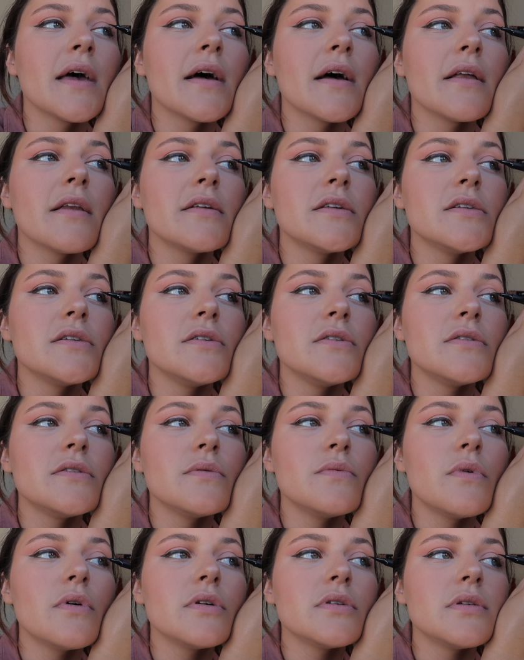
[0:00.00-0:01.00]
and I just used
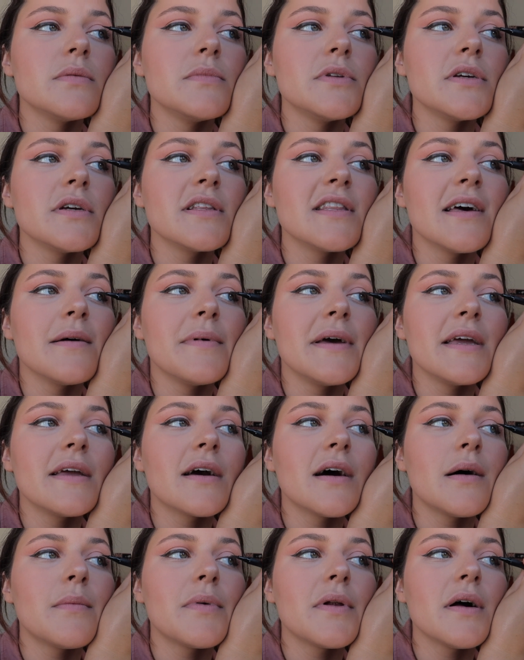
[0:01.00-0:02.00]
to watch them do their
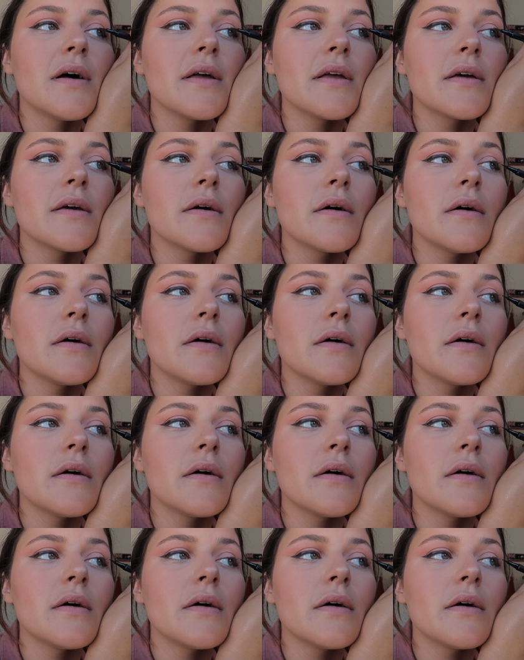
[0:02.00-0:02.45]
makeup like,